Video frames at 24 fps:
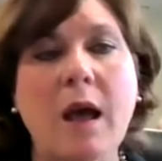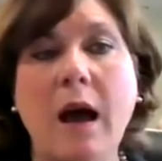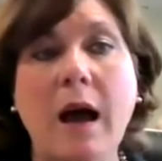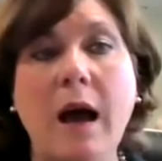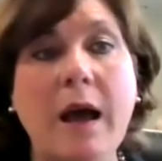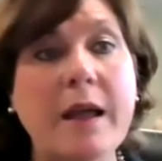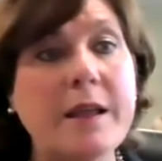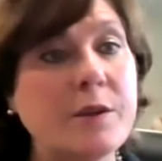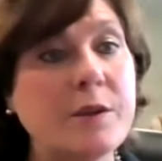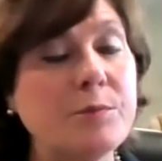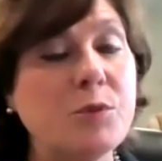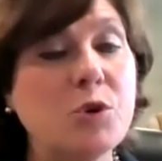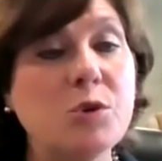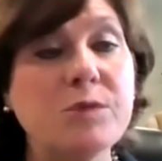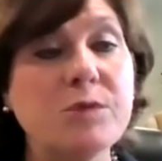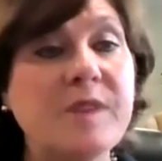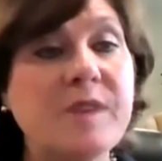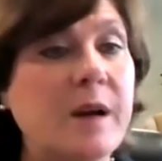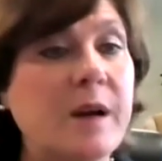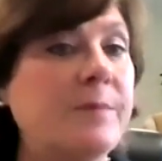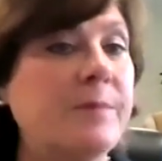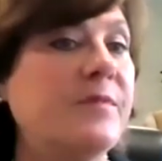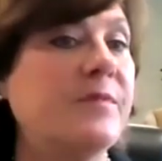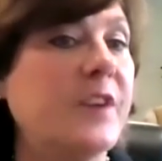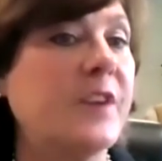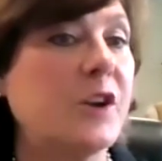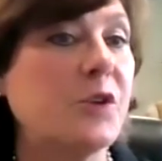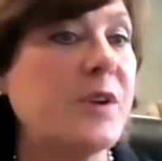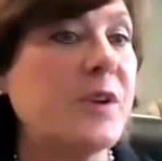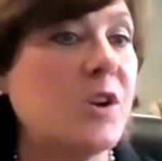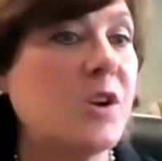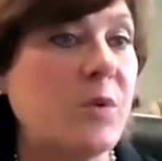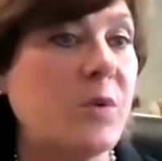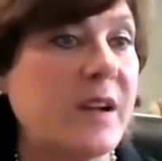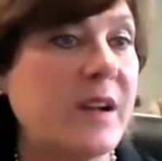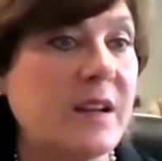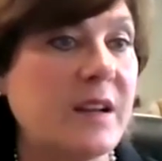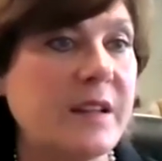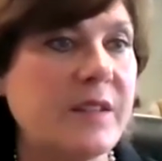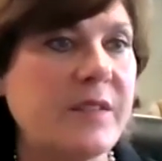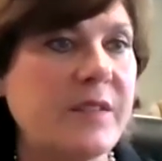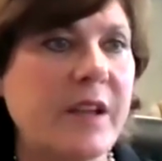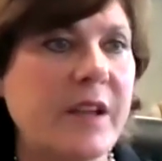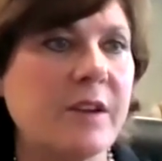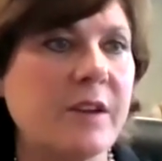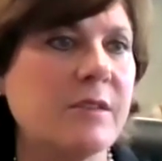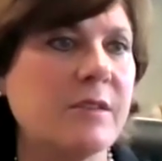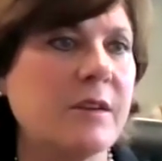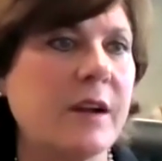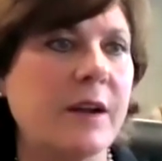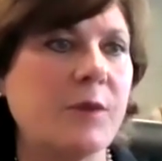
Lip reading: I had moved up very quickly there.